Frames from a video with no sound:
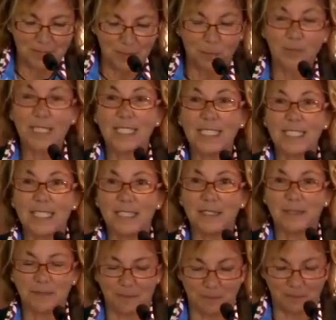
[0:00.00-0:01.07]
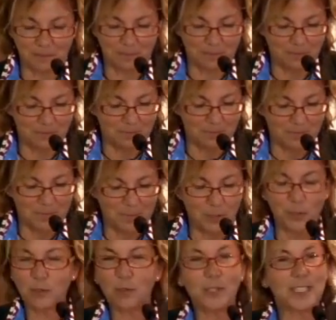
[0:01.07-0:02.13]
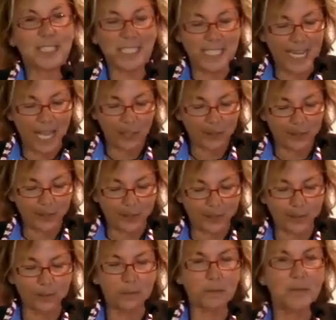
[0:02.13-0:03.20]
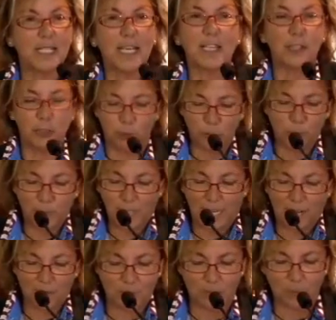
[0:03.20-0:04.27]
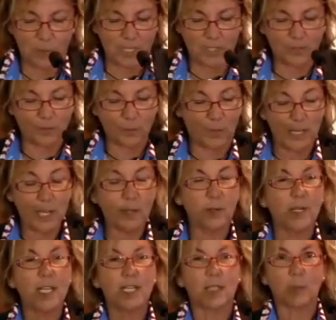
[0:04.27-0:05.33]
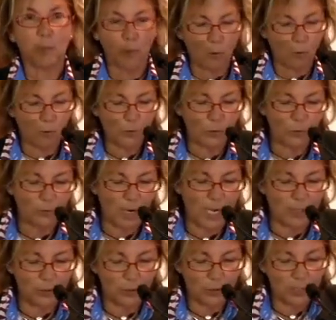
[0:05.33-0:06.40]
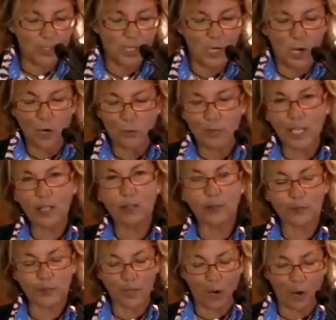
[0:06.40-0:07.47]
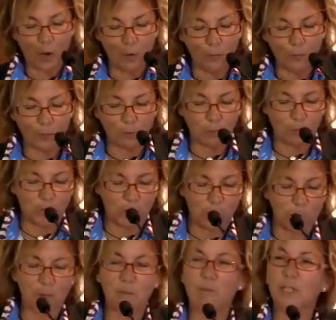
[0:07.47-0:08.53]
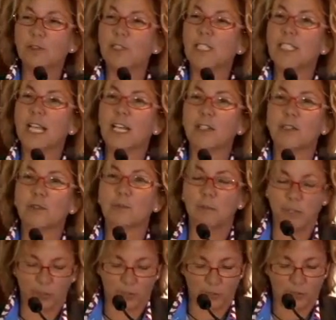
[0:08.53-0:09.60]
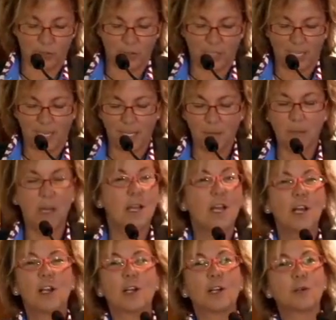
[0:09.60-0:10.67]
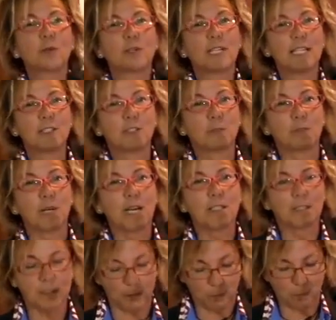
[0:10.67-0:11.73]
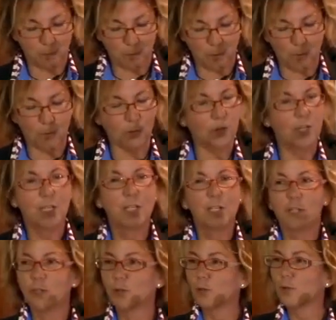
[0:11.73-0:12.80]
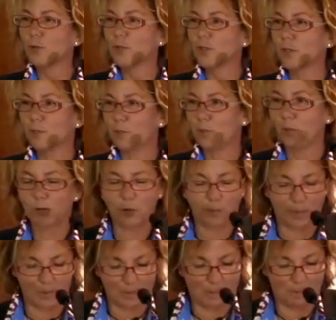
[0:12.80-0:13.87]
Well, they did. Just look at the canal system and the dual carriageways. As we know, the port was dredged, hotels and homes were built, multinational businesses came, local enterprises were born, tourism prospered.